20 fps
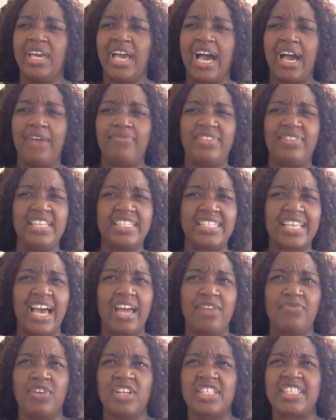have these
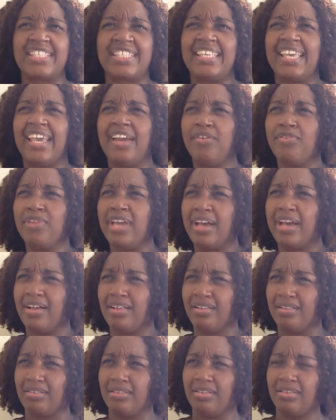
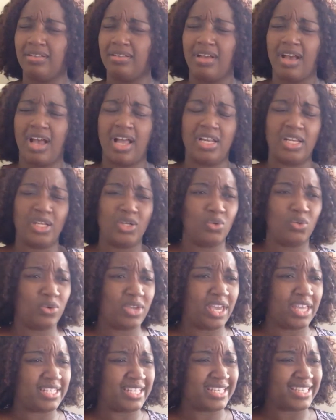adversarial,
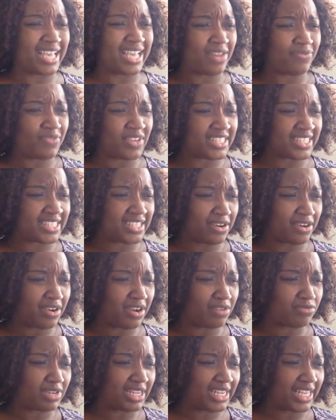hallelujah, these
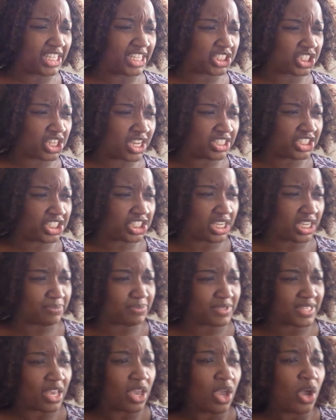adversarial
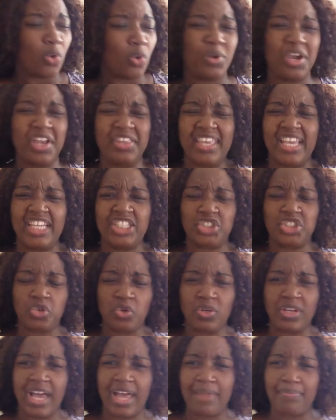relationships where they
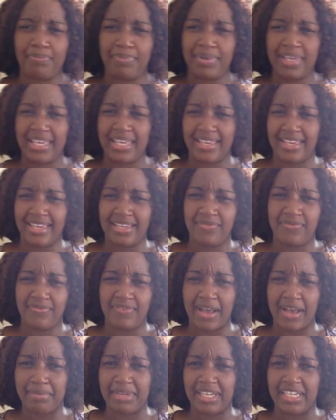should not be in
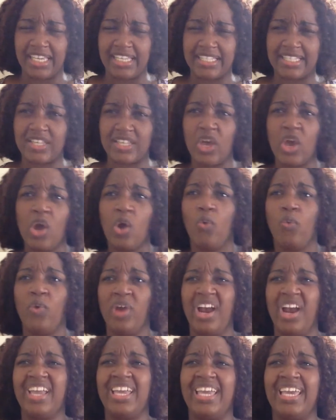families,
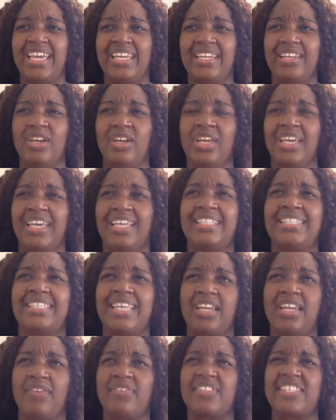wherein
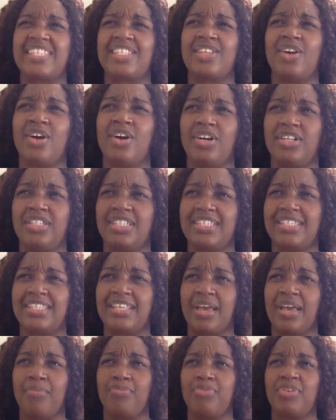instead of sons
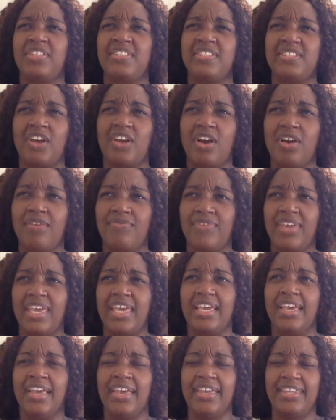
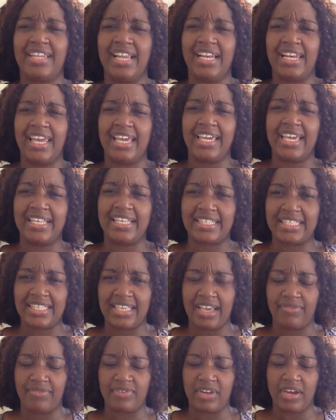preserving the legacy
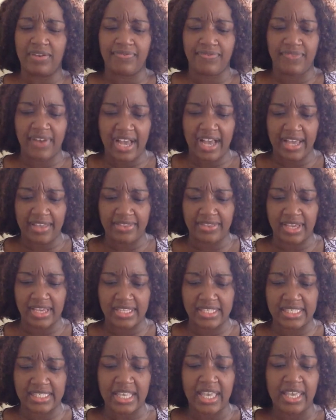of their
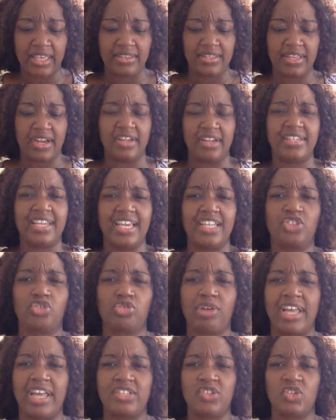fathers, they are then
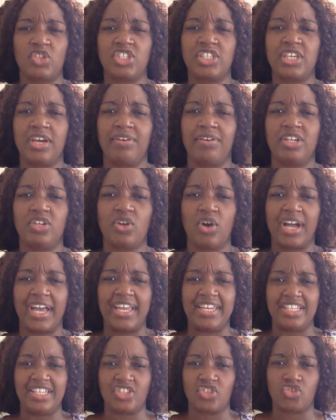trying to tear it down
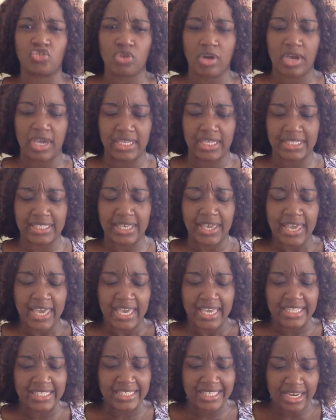and destroy it.
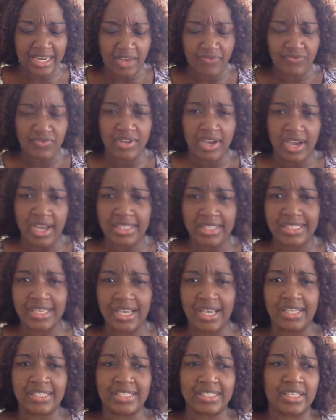Instead of
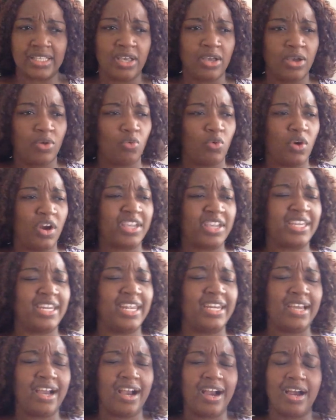daughters working
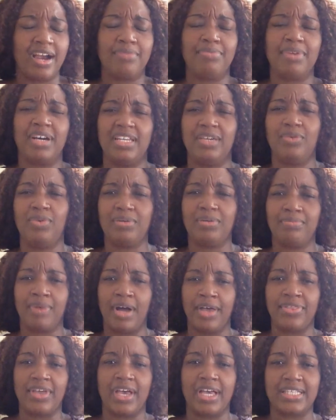in harmony with
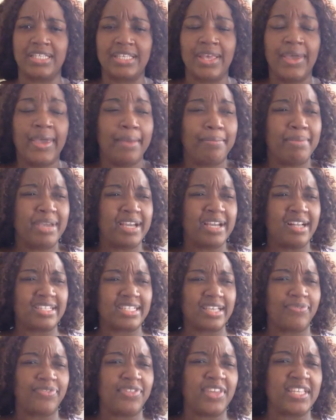mothers because
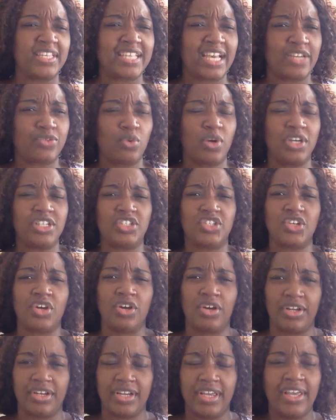of things that were
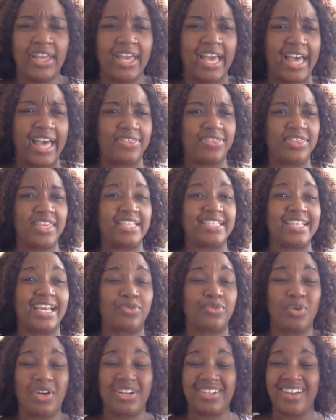done and things
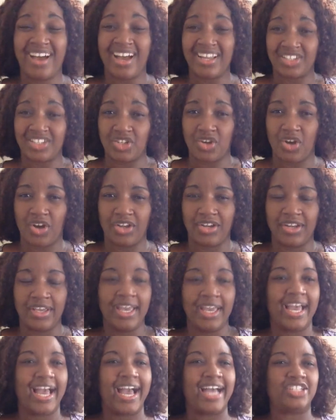that were not done
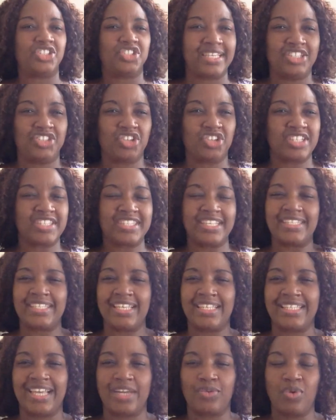and
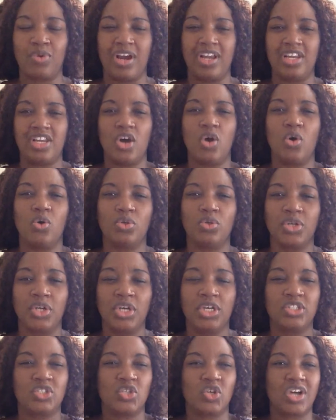injustices that were allowed
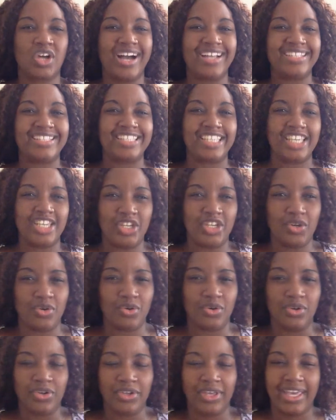to
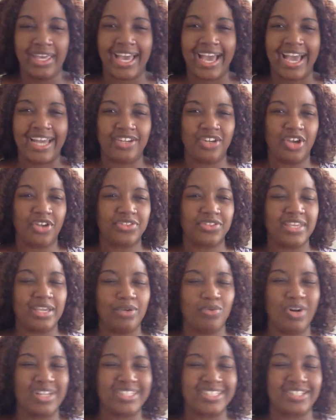continue and
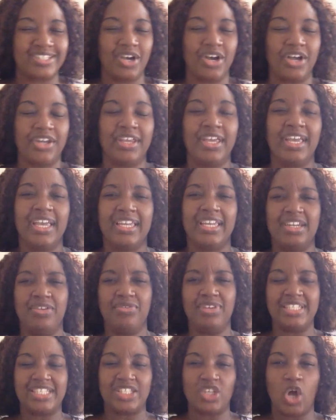nothing was done. The
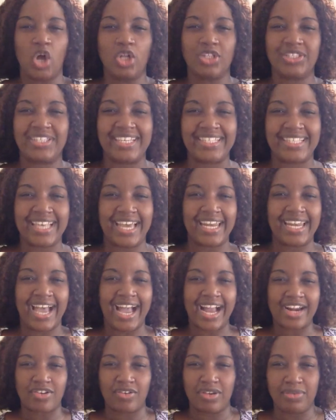result is an
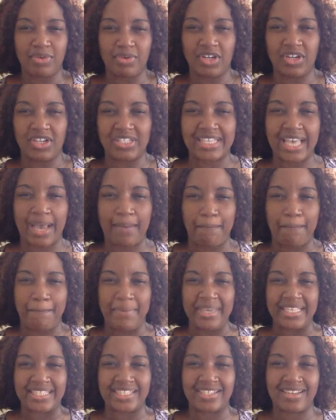acrimonious, a
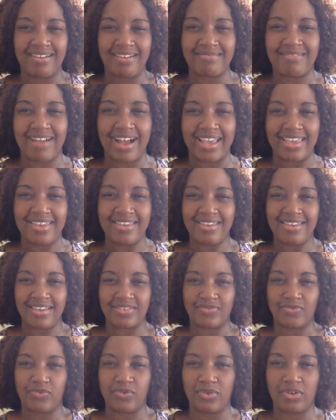bitter,
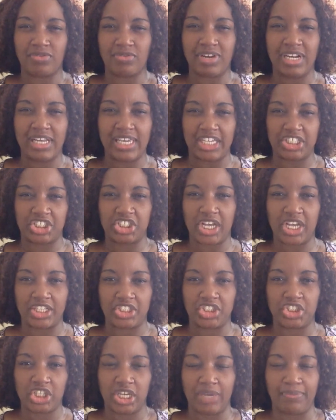hateful
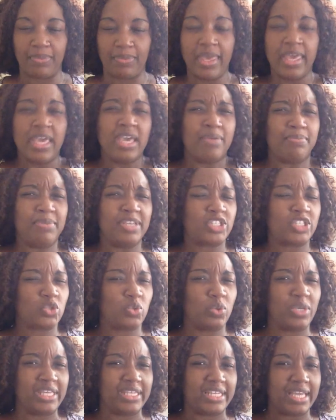relationship
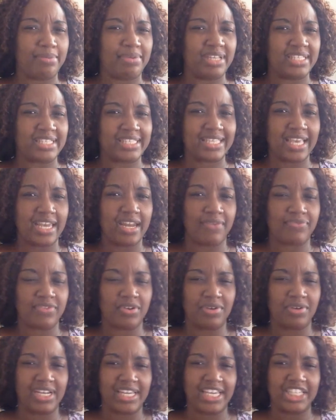between them instead of the
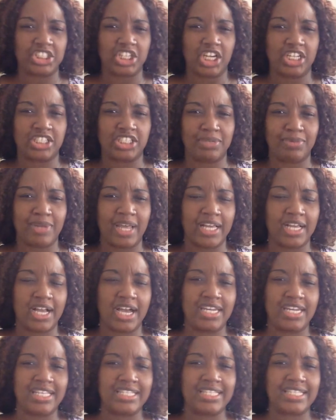relationship that
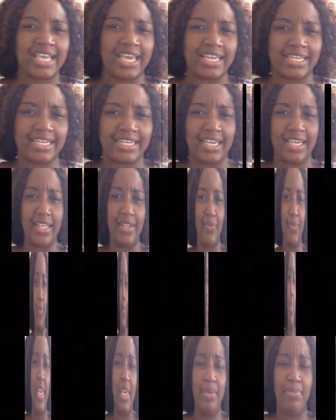God intended. And
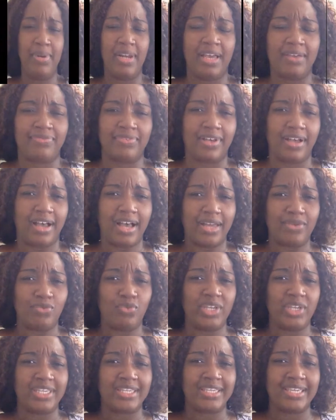people of God,
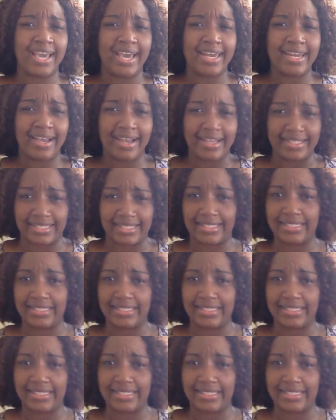we cannot